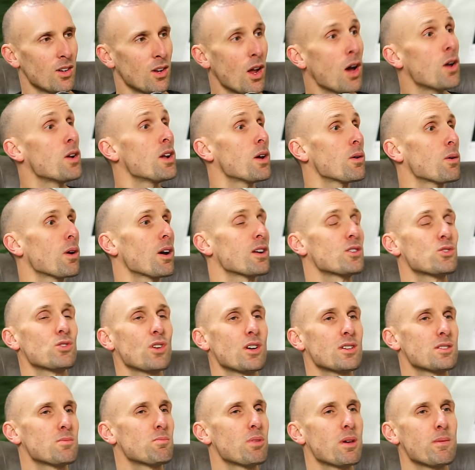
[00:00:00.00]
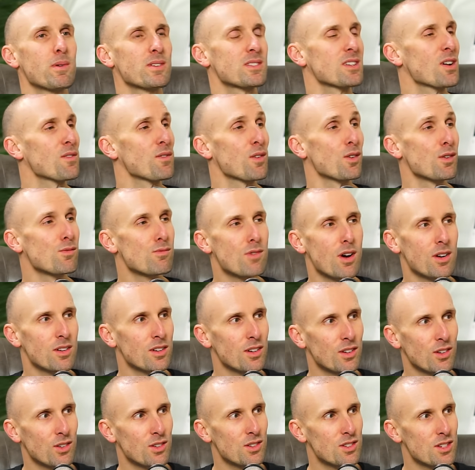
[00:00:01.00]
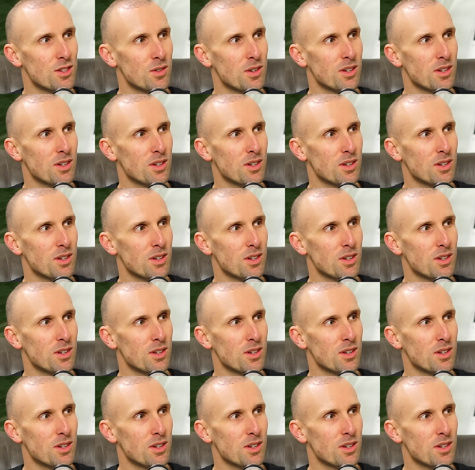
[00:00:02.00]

No. I tried to pee myself on a run and I couldn't do